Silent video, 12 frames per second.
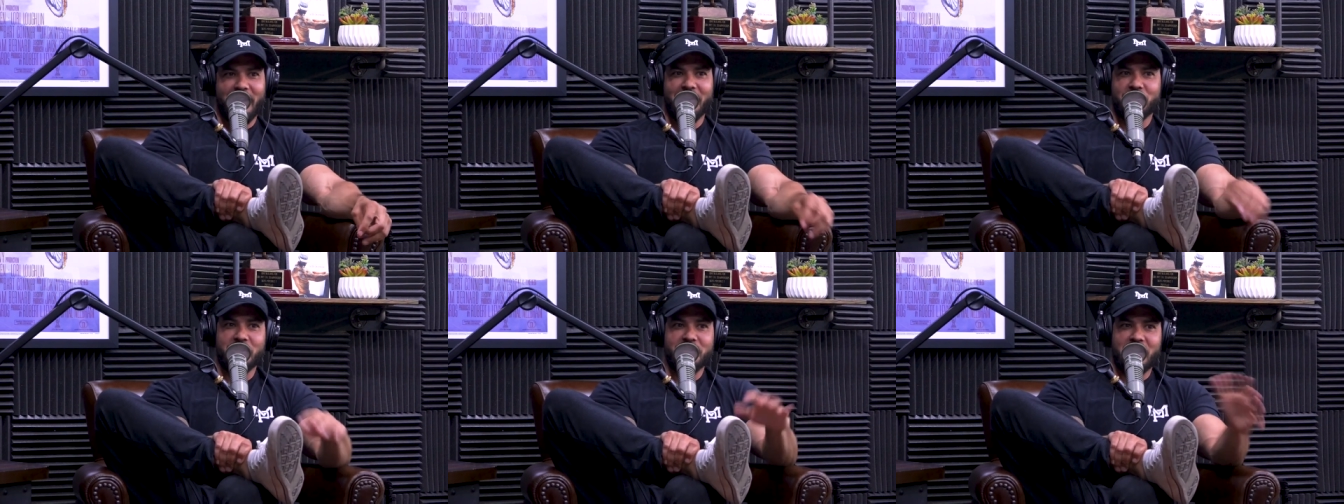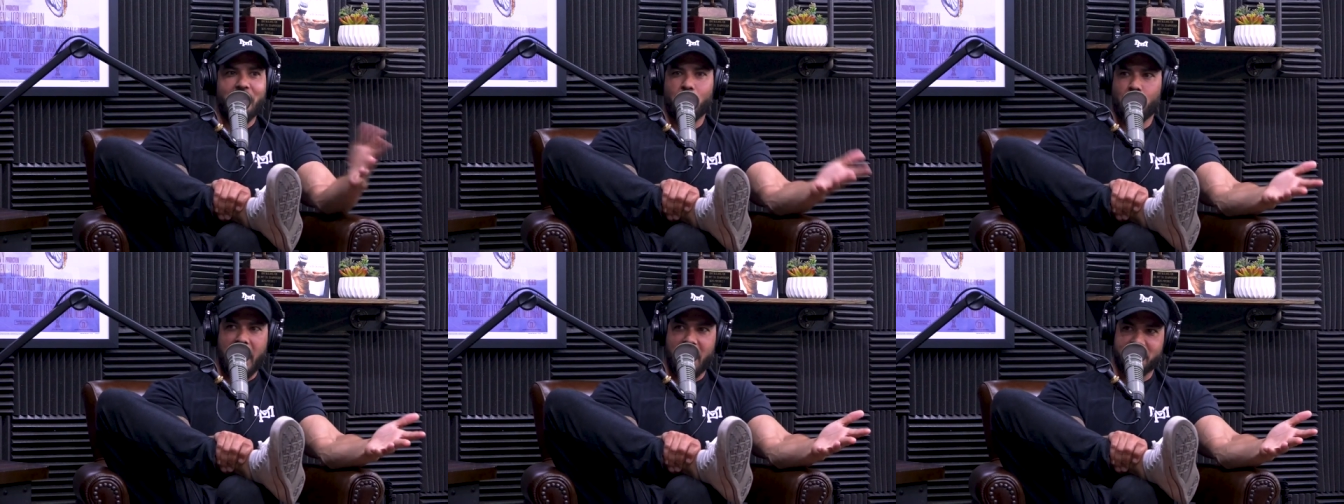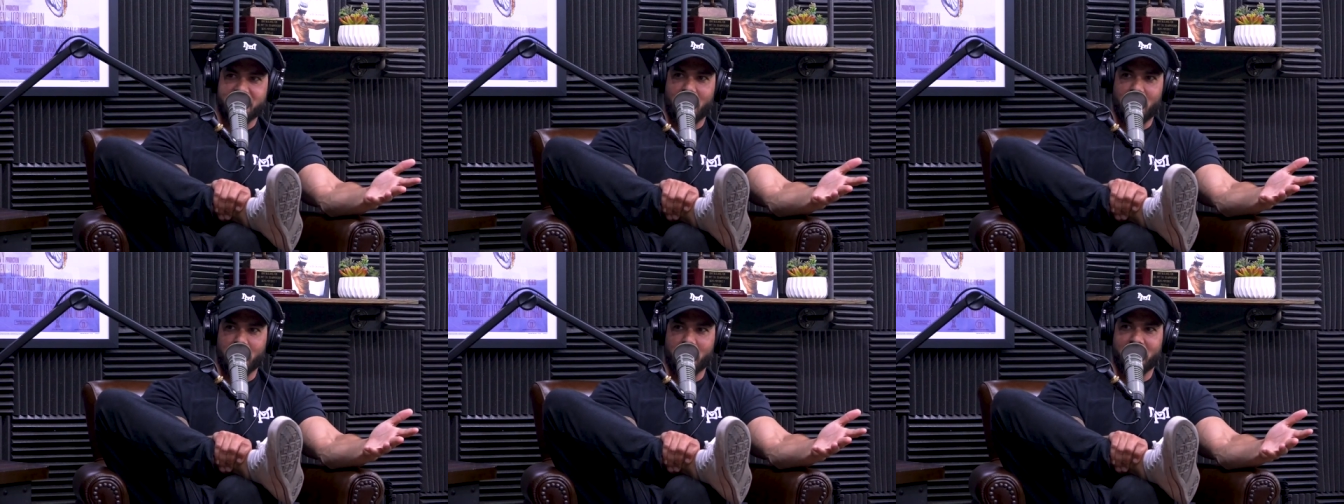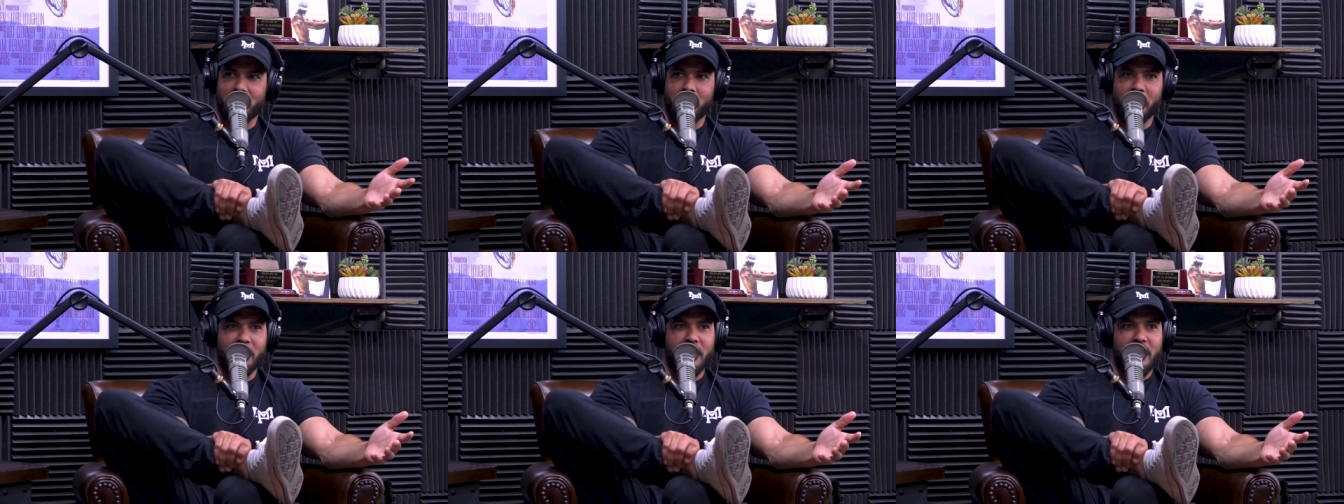and she's never ran starter
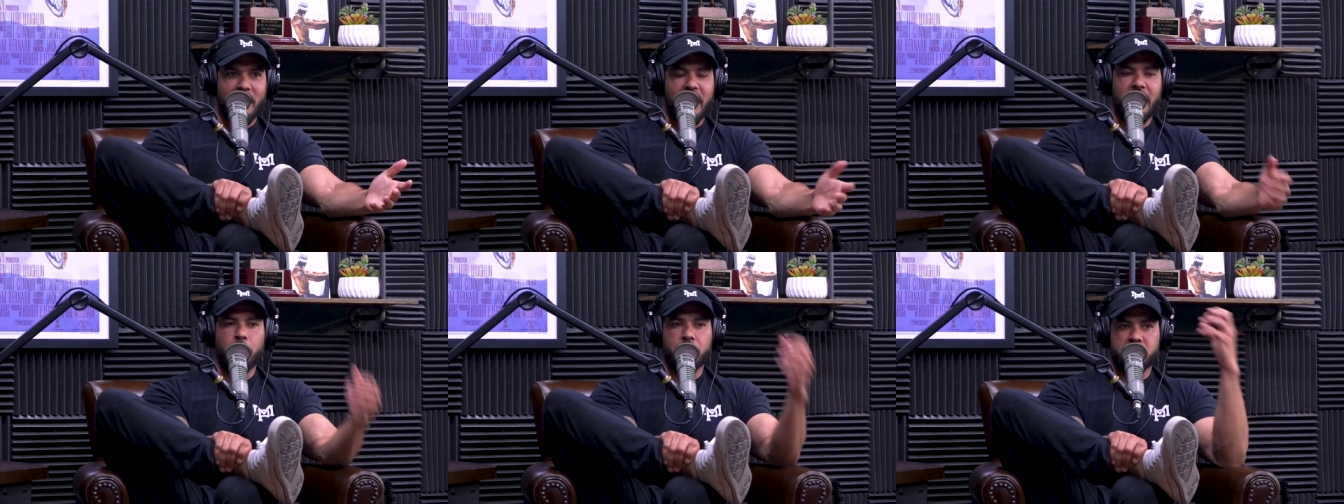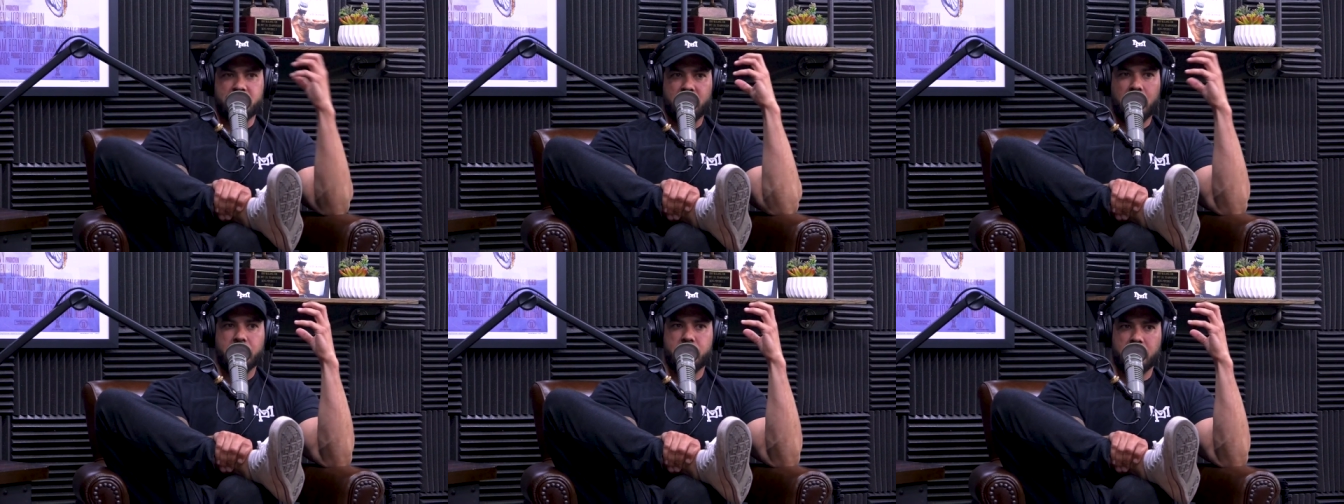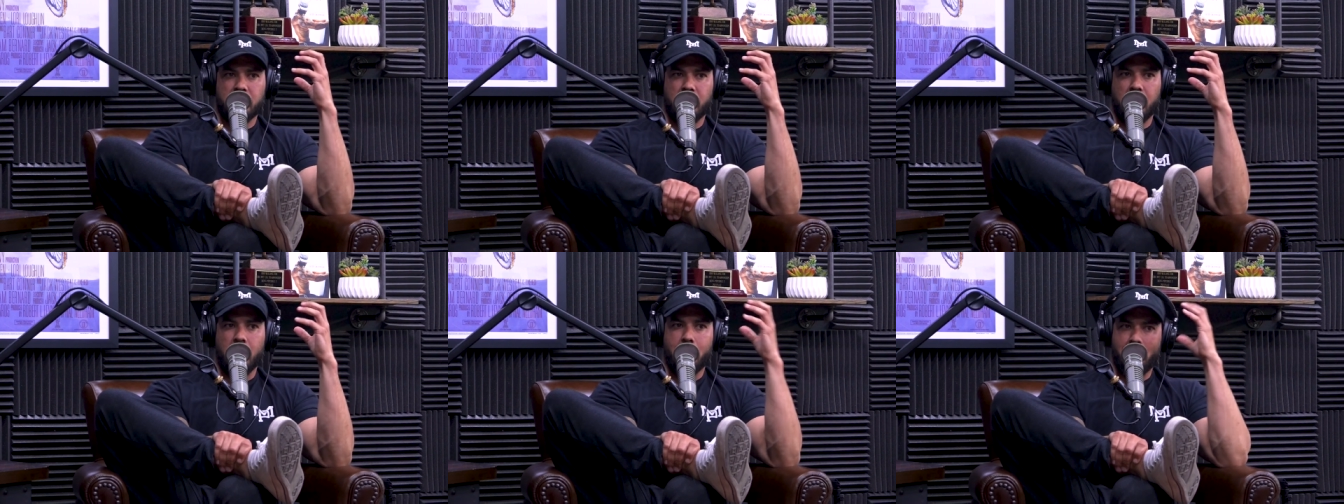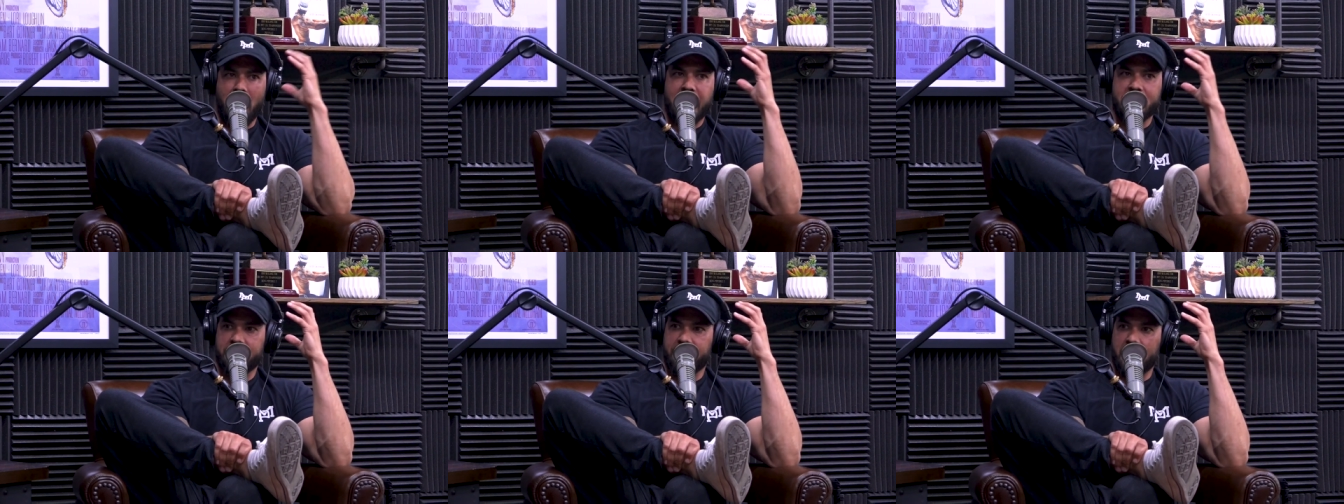before. Mm-hmm. And it was such a, a
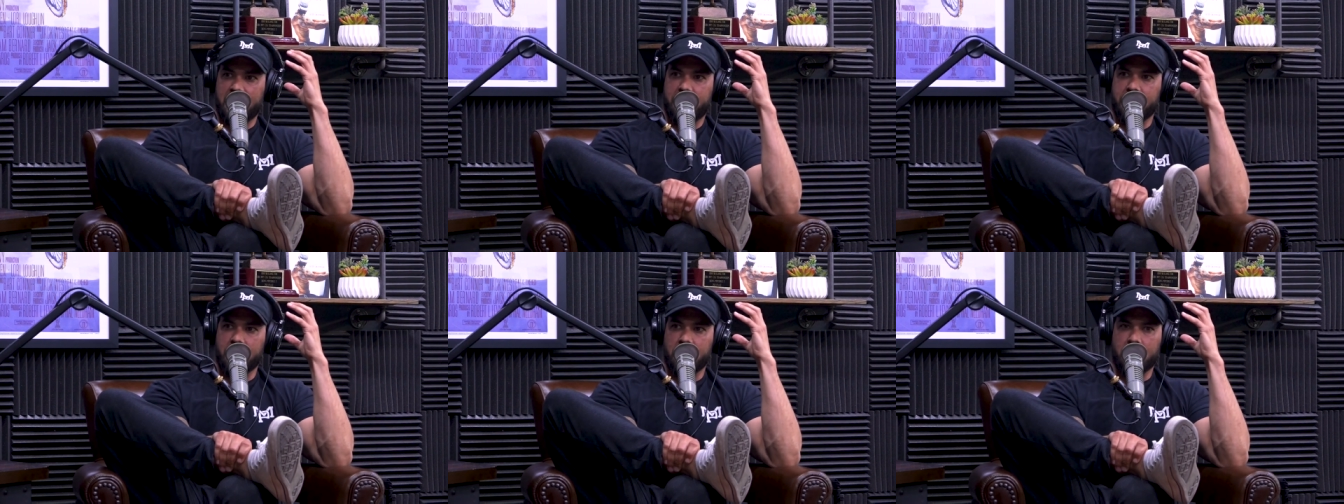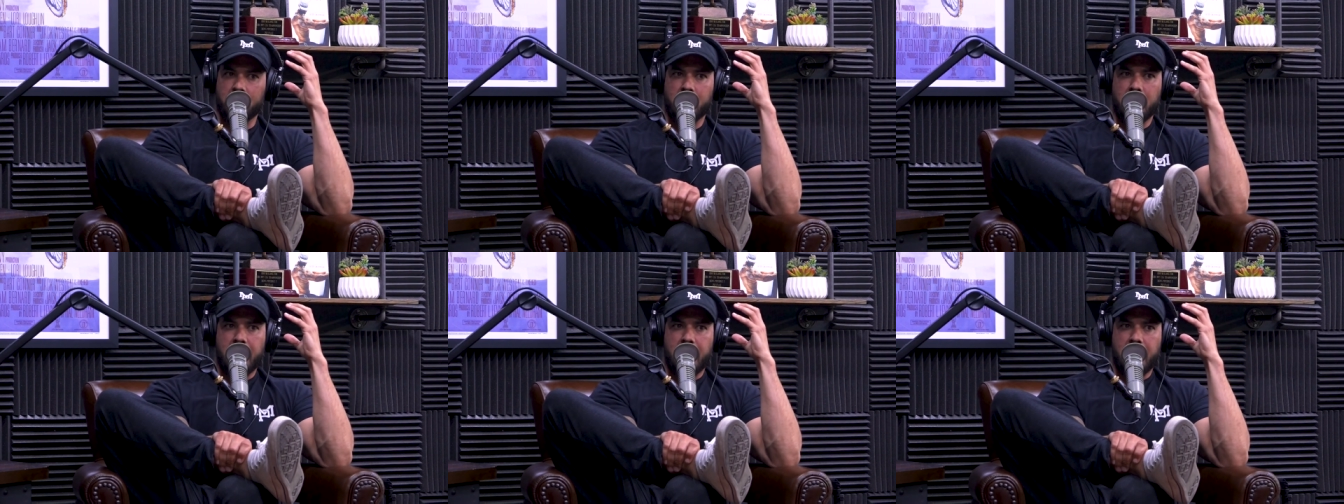mind fuck for her.